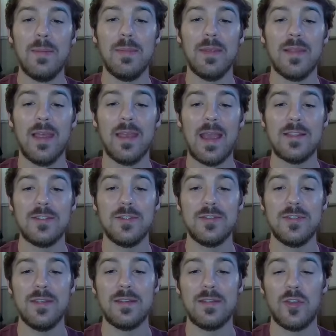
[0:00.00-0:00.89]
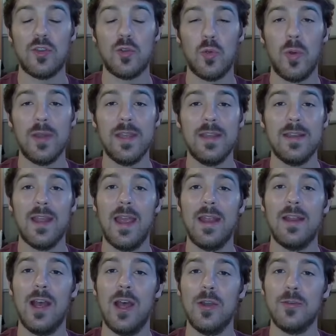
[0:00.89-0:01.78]
and, like, as you see, like the
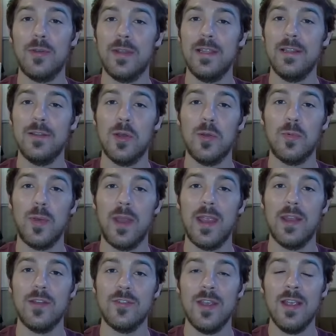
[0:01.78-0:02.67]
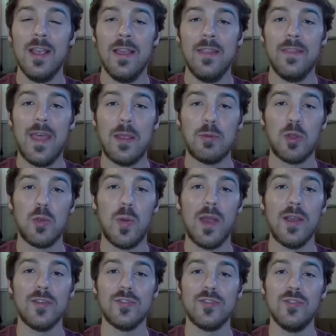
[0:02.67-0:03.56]
2,900 ELO range that
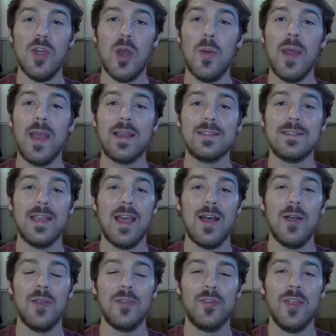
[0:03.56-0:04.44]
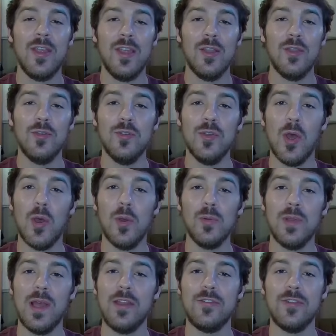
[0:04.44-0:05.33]
requires no XLs,
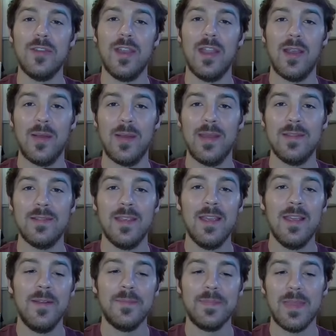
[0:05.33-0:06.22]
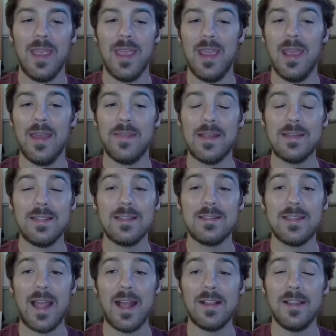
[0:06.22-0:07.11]
no Legendaries, and that's
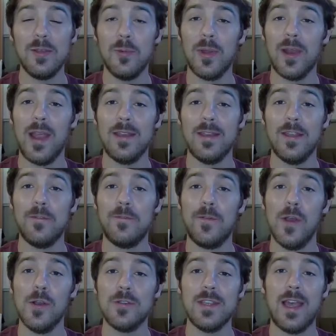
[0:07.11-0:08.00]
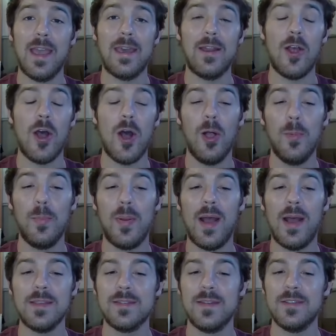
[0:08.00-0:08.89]
exactly what I did, folks. I had all
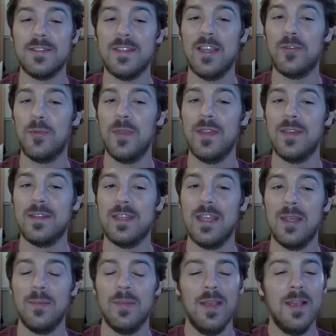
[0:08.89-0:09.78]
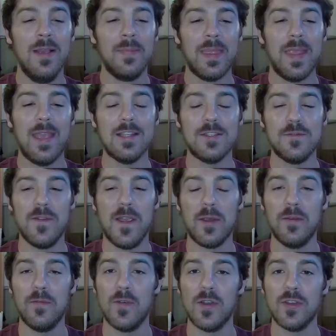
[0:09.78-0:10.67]
positive sets with this team. It's
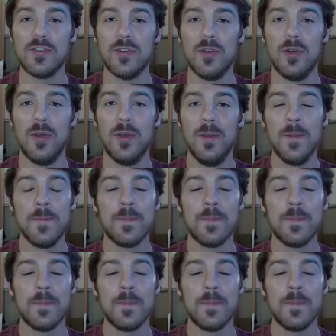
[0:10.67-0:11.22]
very versatile.